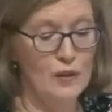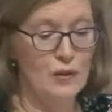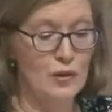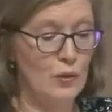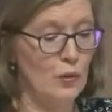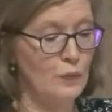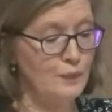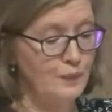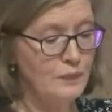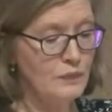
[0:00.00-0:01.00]
this too.
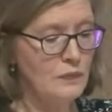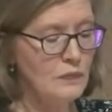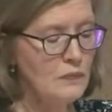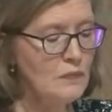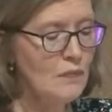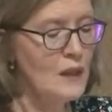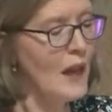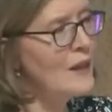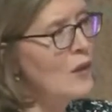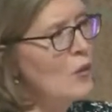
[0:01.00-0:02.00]

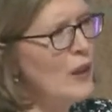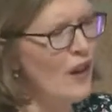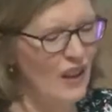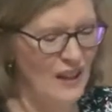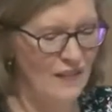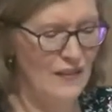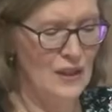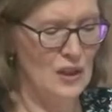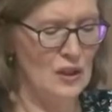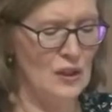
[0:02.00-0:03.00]
I know we all had
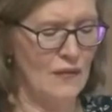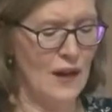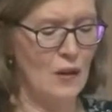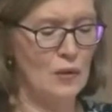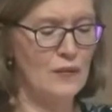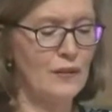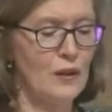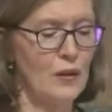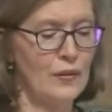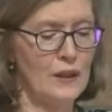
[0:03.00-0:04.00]
visions of how
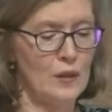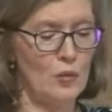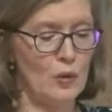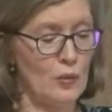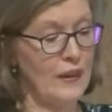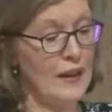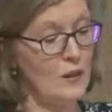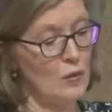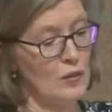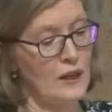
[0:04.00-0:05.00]
difficult things were with
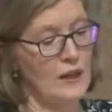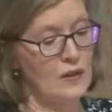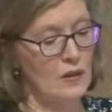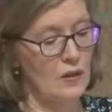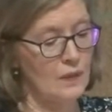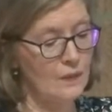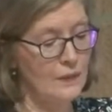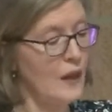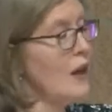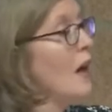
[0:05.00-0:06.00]
Andrew's cancer.
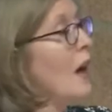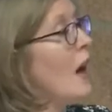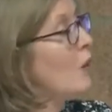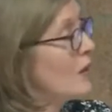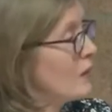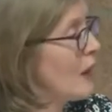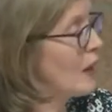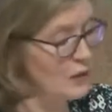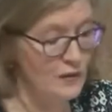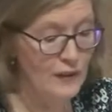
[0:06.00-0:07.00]
However,
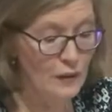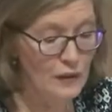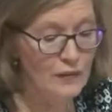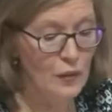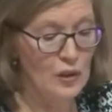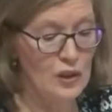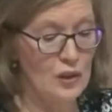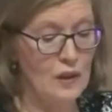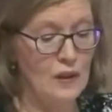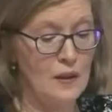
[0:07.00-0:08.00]
I was very
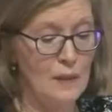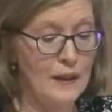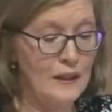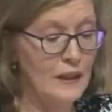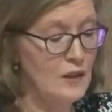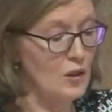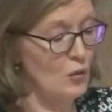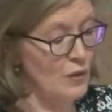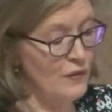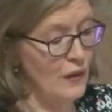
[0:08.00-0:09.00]
fortunate that my cancer
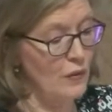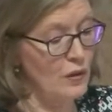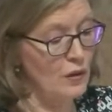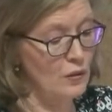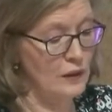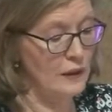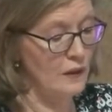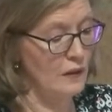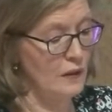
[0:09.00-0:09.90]
was found early